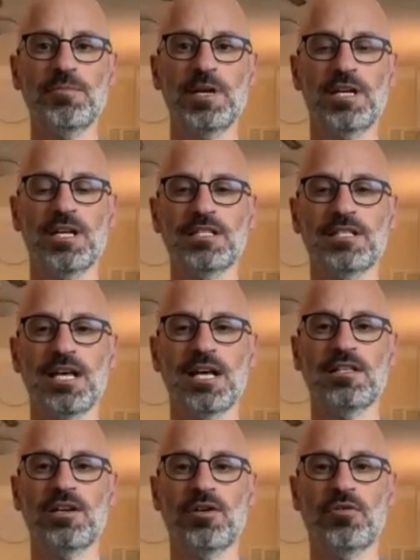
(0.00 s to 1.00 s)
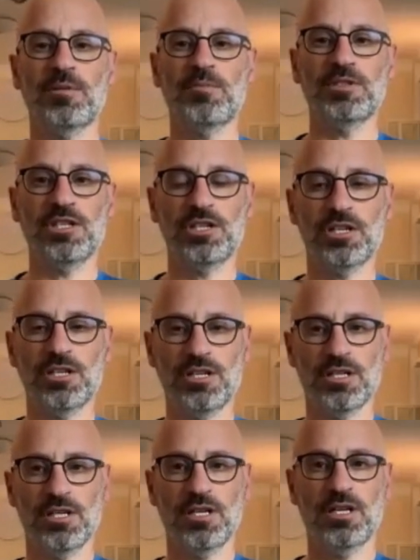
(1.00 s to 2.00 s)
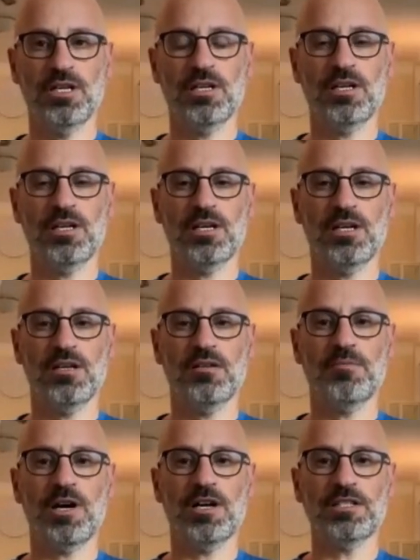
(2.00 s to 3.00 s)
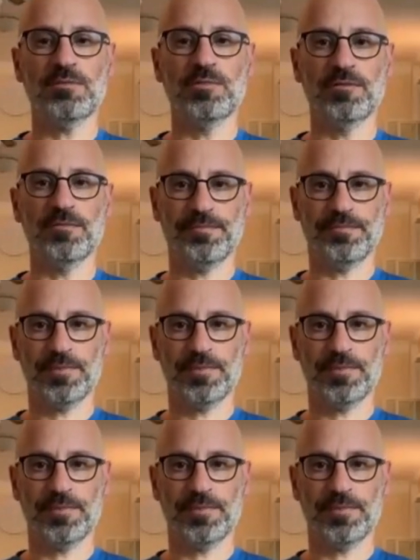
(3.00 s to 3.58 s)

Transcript: but it's not the only position possible.